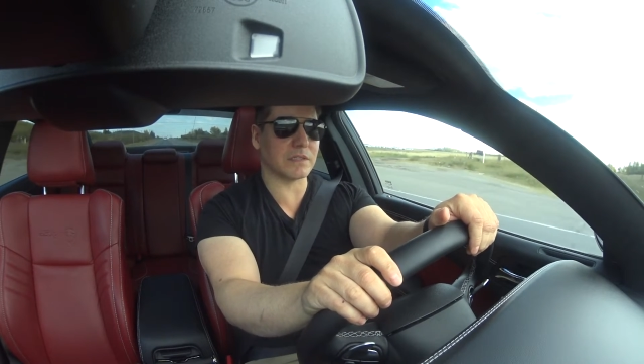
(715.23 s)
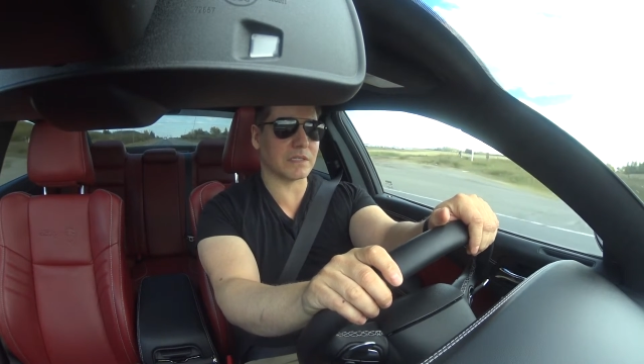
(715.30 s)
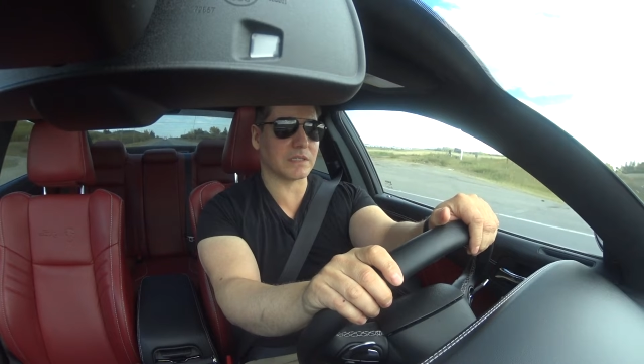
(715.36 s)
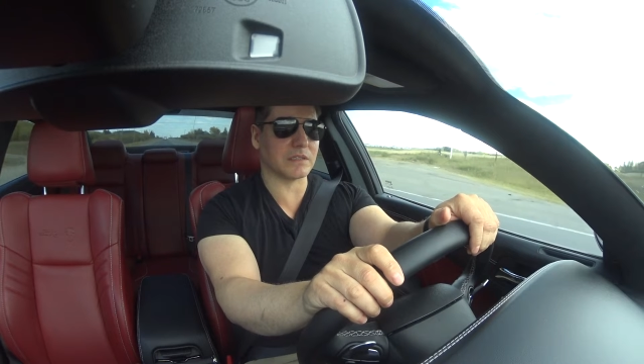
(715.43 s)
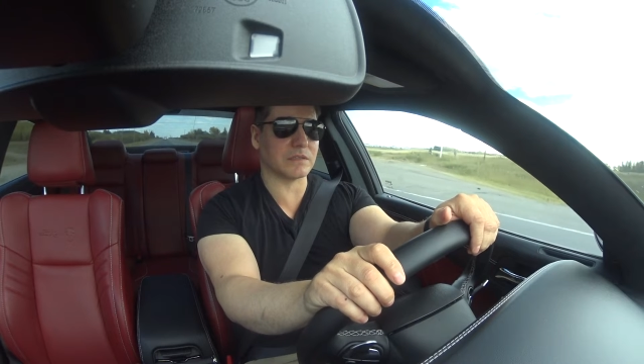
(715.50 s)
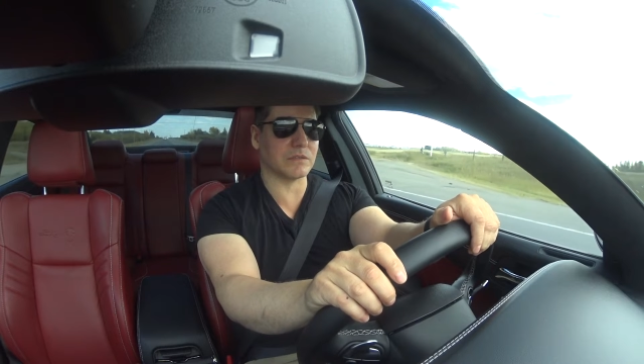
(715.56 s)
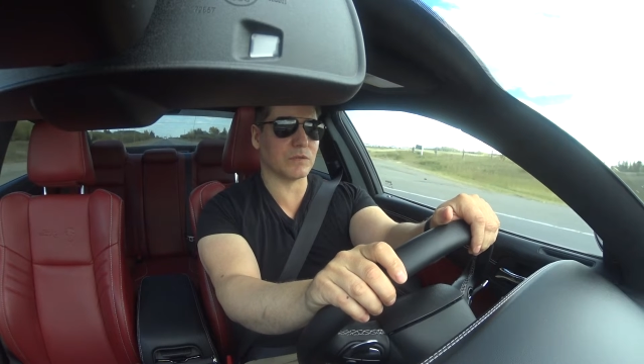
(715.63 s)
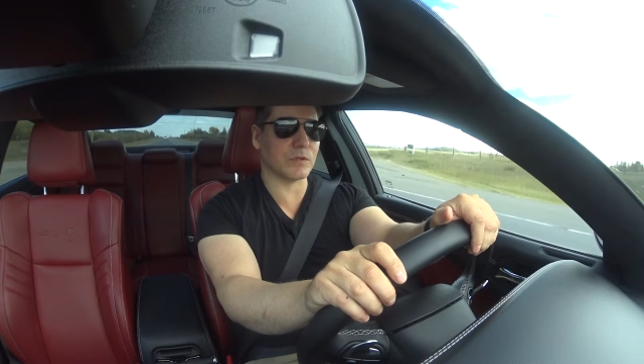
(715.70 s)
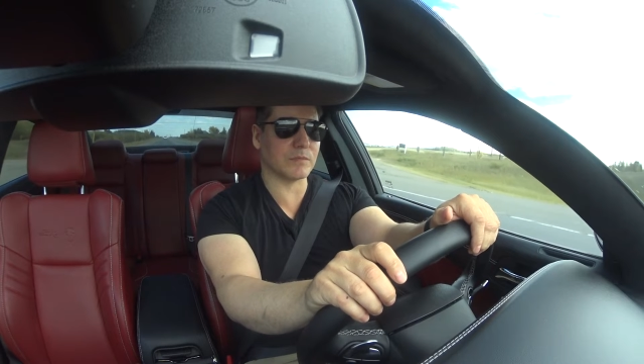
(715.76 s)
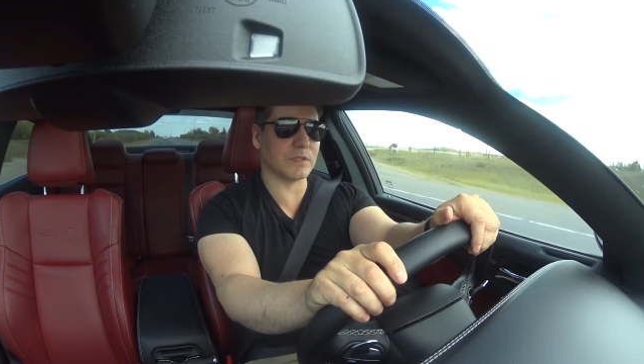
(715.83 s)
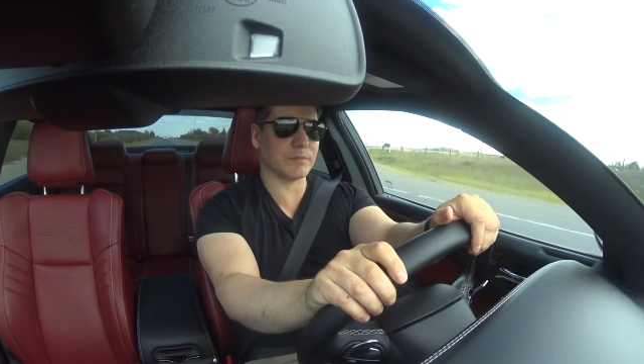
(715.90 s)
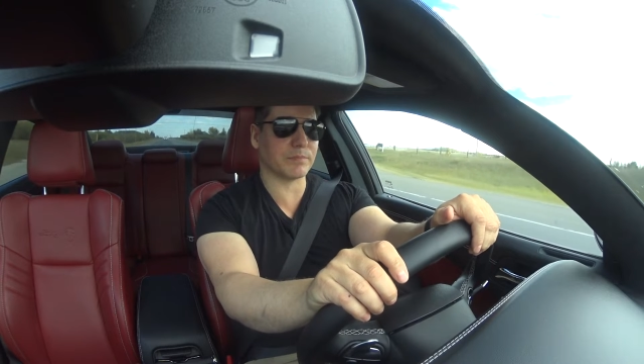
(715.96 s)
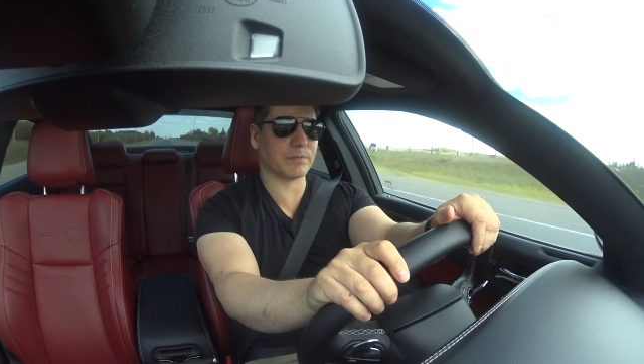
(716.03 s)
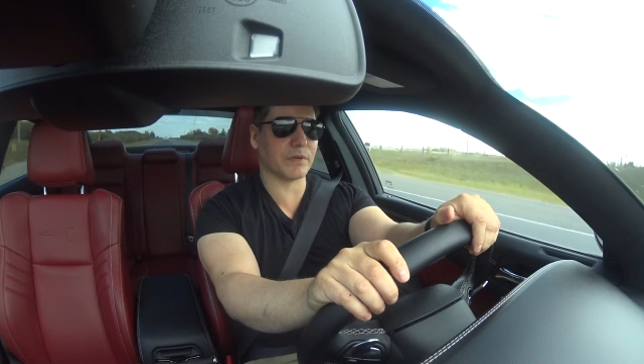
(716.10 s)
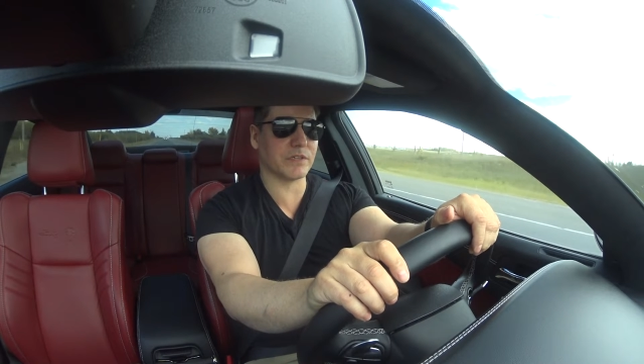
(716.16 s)
like a
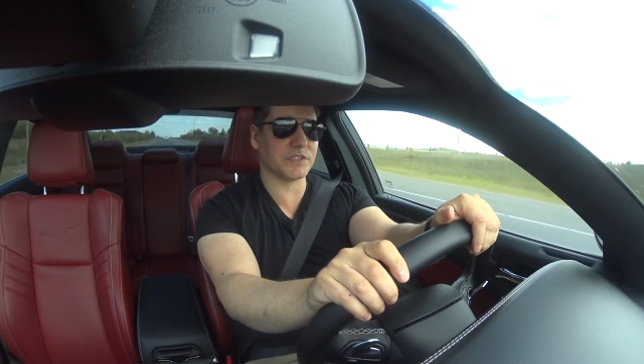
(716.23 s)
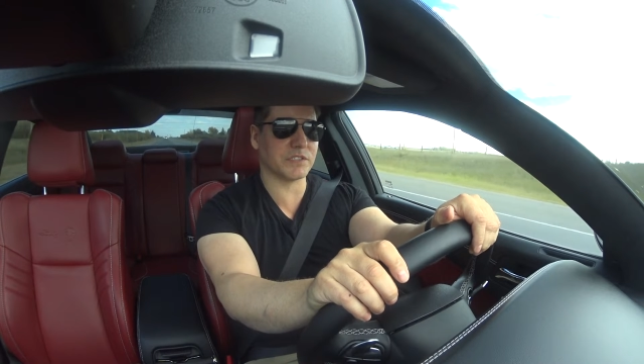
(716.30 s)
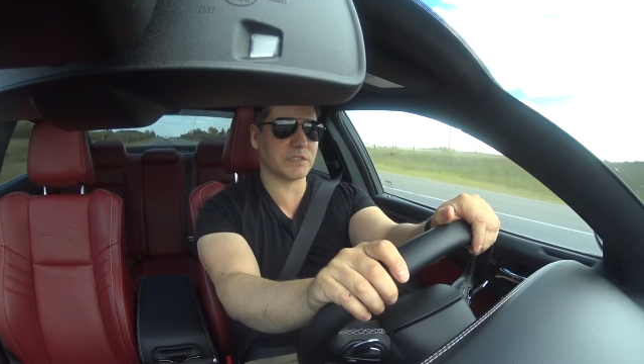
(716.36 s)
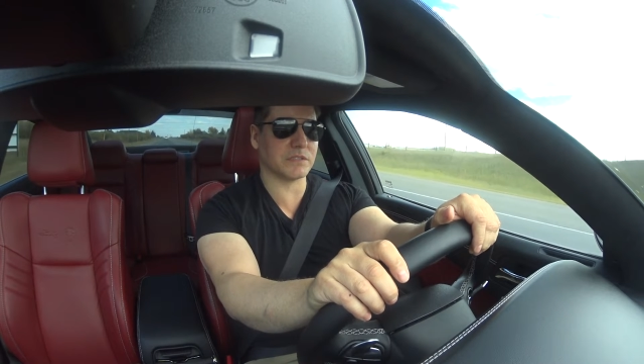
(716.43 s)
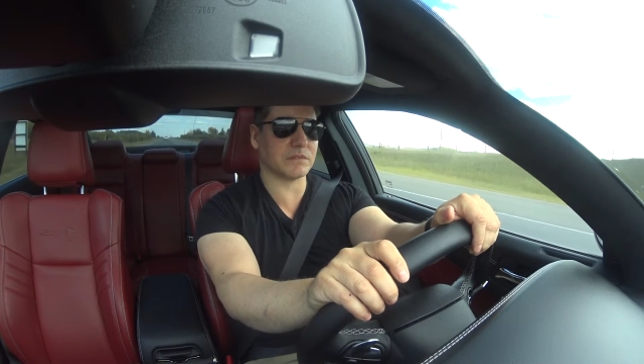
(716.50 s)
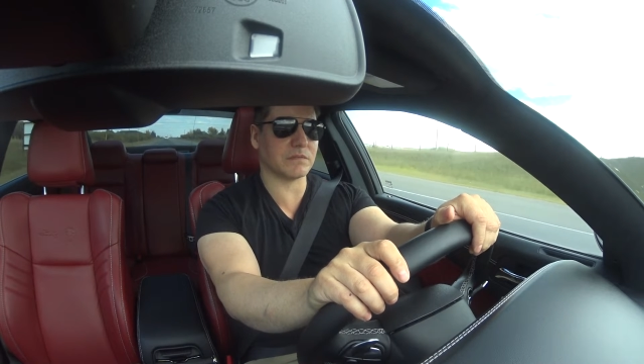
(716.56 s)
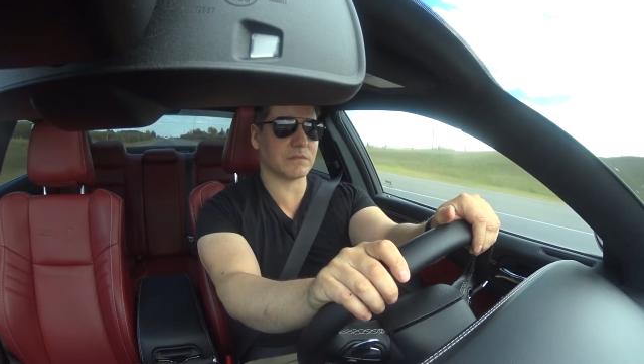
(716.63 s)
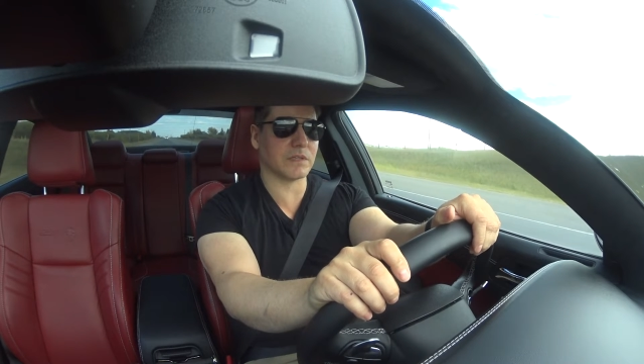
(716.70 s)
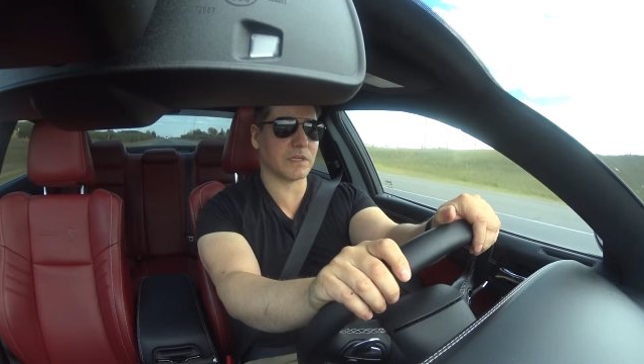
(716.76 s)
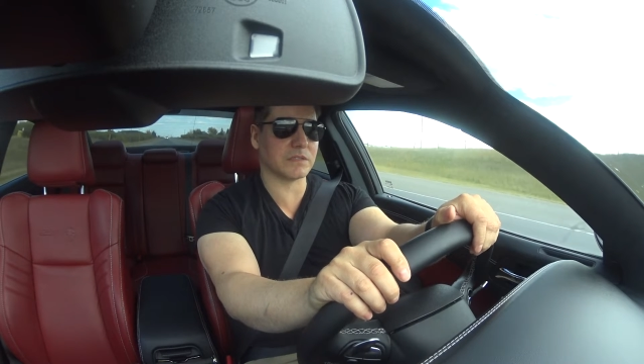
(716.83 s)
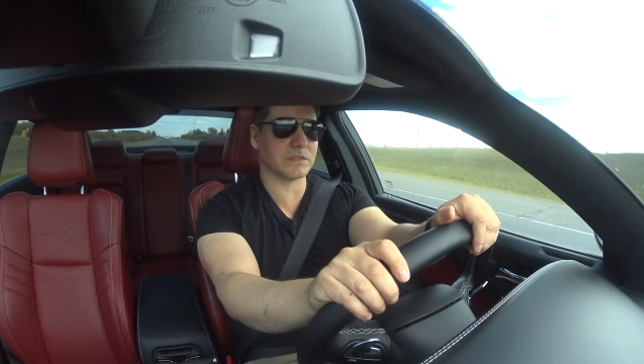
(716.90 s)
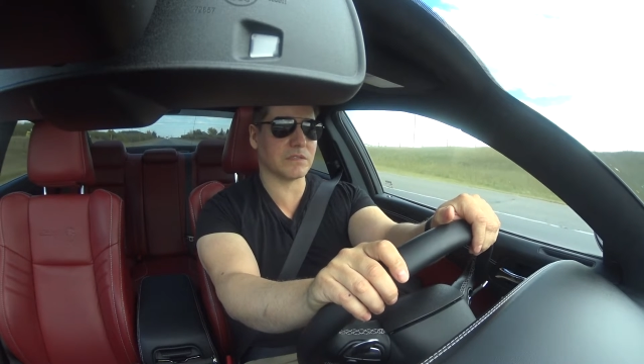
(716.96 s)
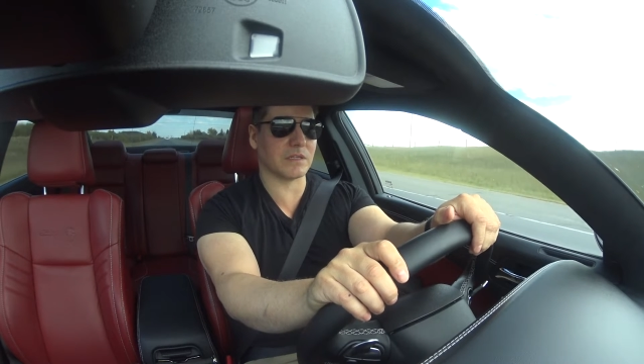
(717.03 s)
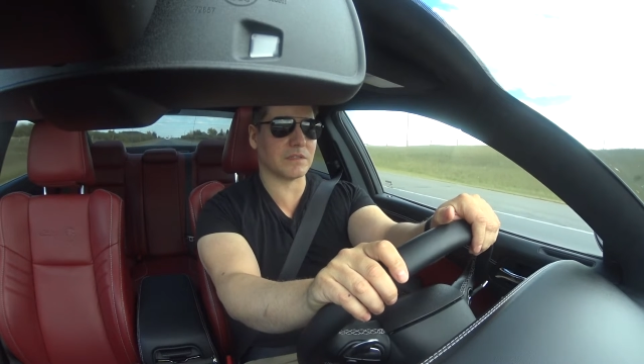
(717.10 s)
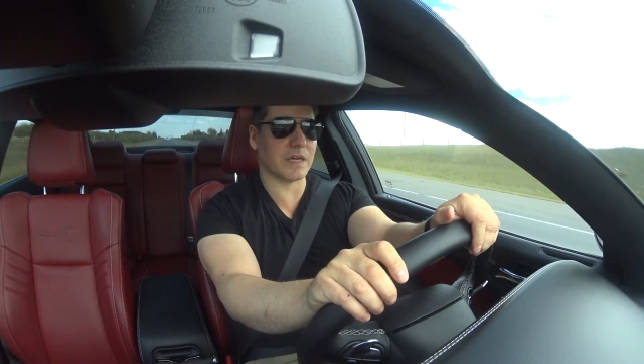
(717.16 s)
normal person,
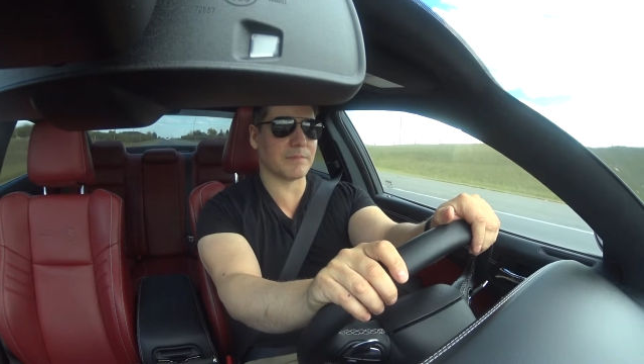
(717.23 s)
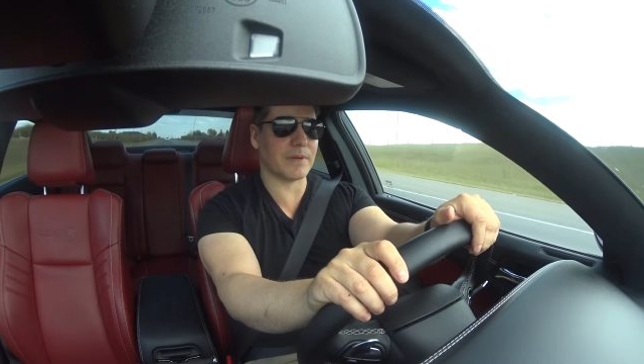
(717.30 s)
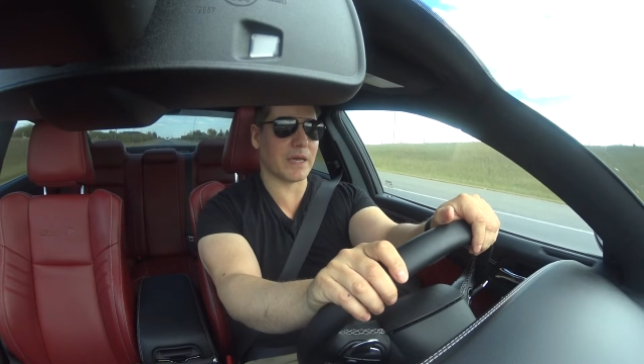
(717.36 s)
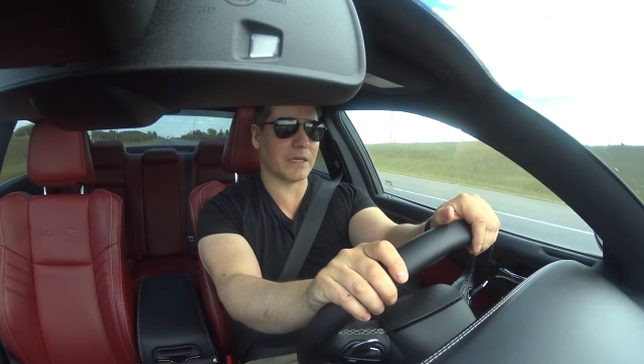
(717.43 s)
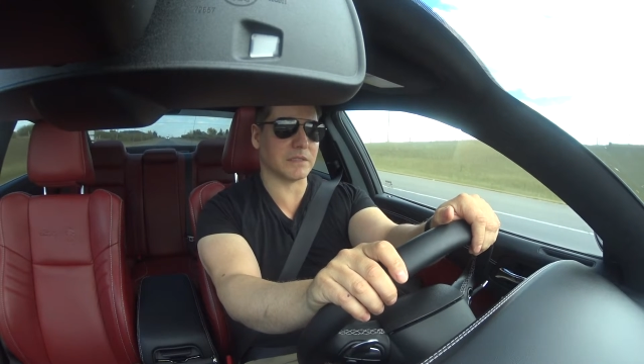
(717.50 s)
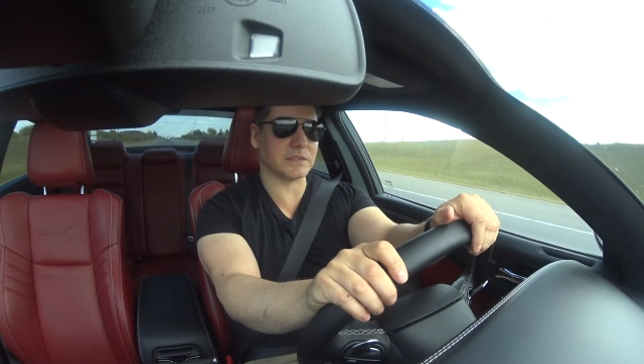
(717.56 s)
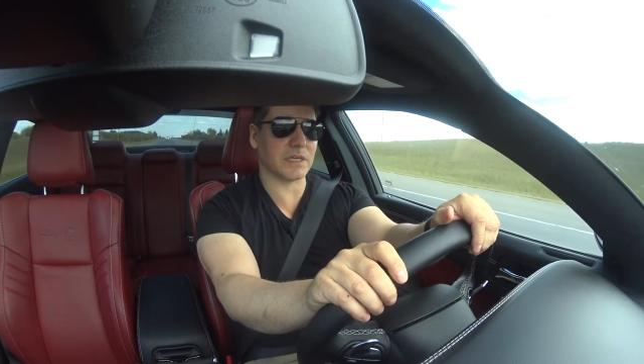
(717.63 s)
it's not that bad.